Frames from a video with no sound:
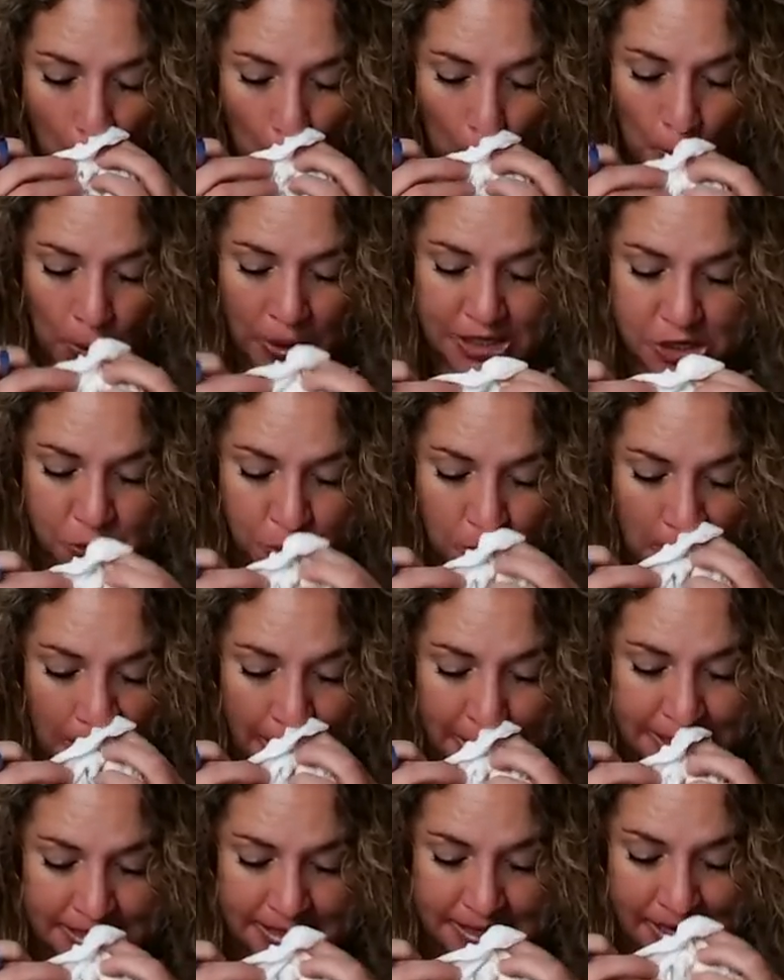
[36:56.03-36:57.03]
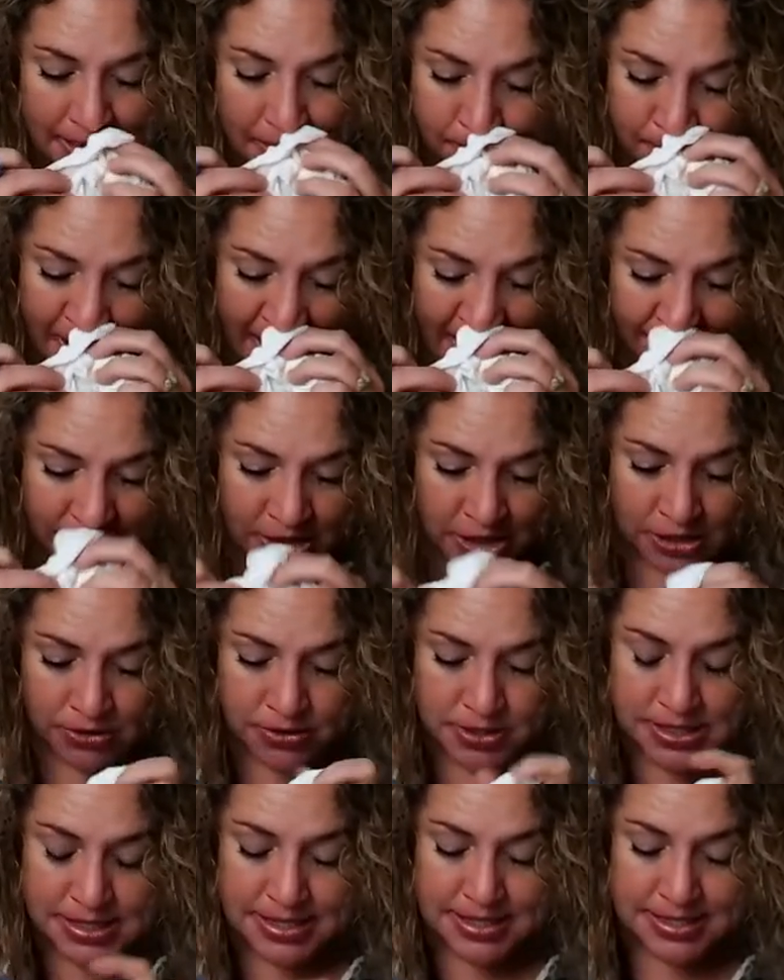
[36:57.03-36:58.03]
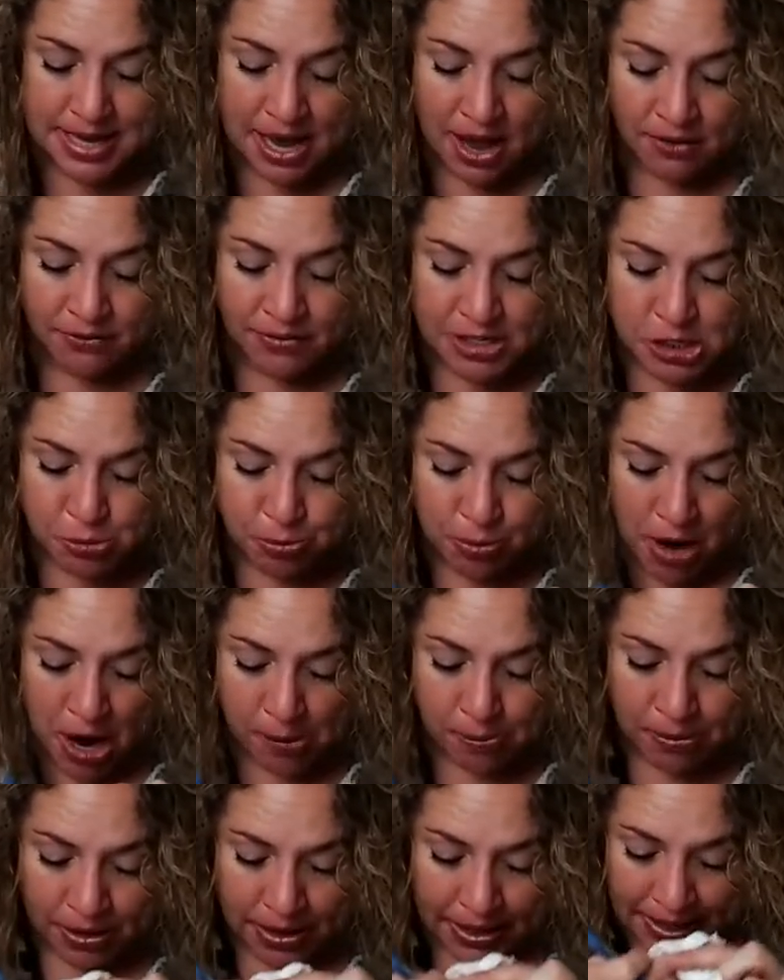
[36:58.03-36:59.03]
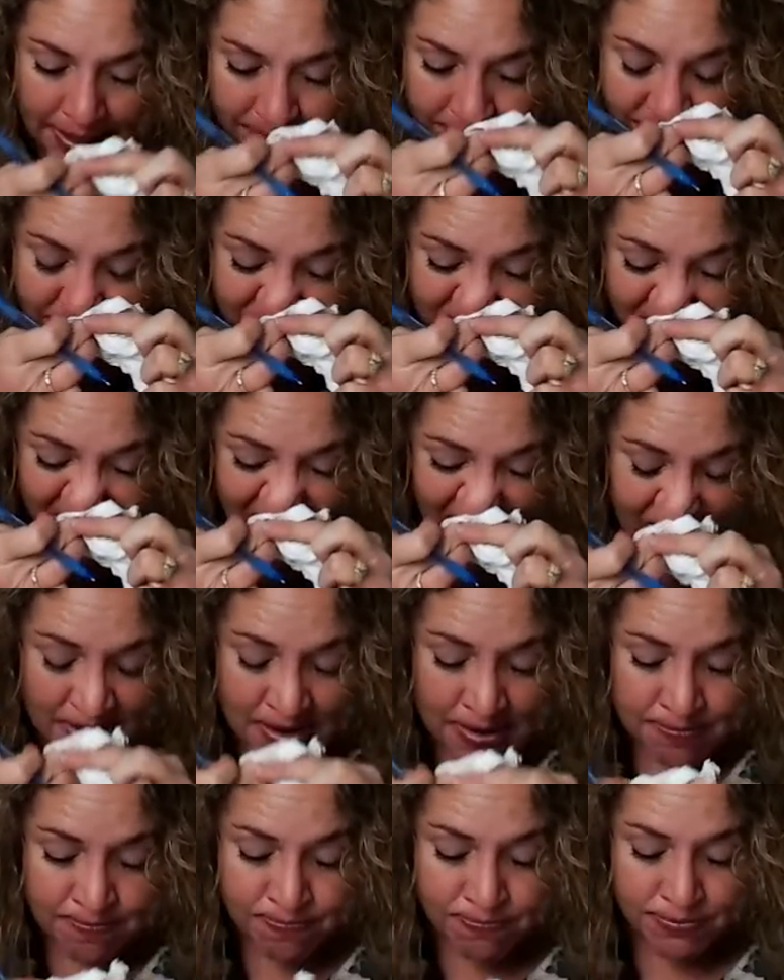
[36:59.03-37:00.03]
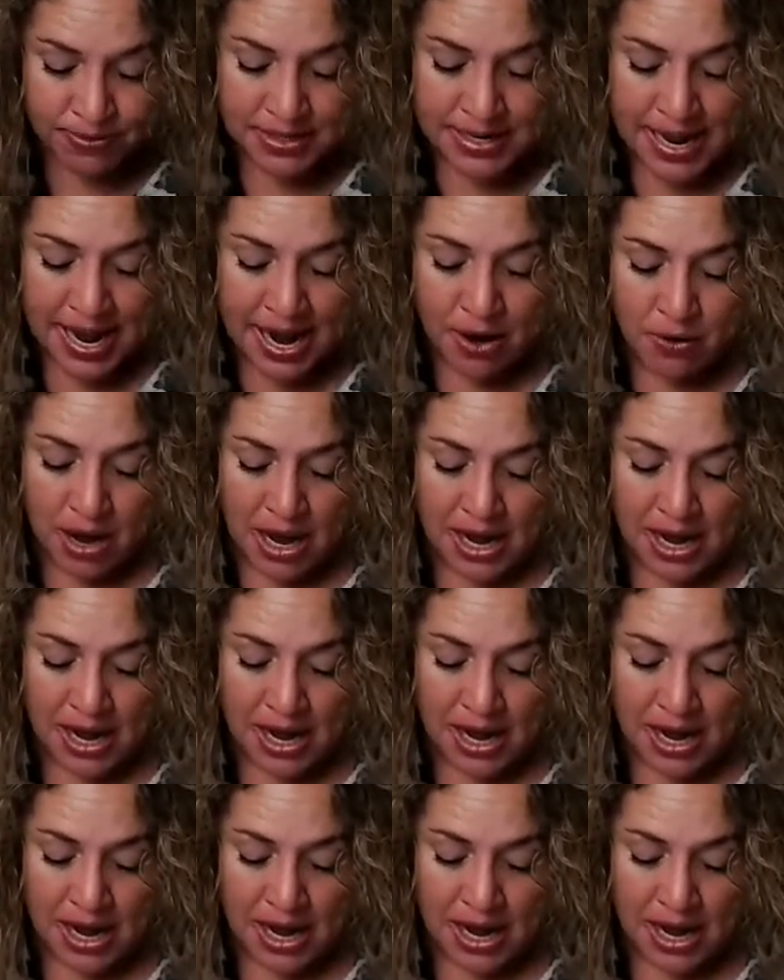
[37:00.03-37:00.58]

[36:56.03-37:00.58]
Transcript: which was the Matthews salvage property. Now,